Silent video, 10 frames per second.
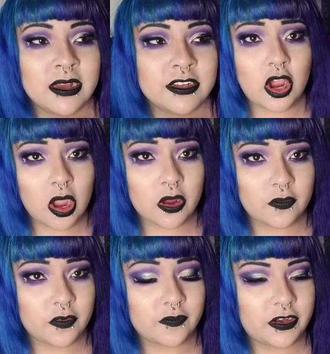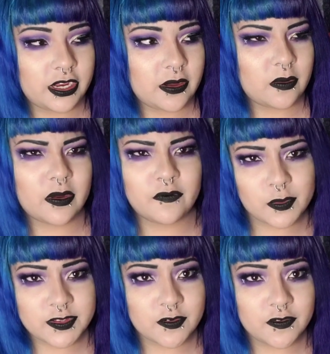talk-over video or a
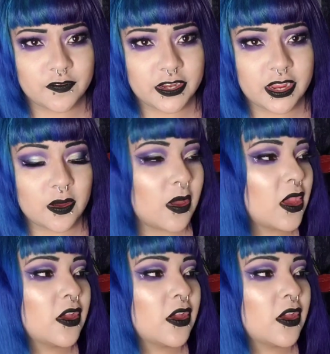voiceover video.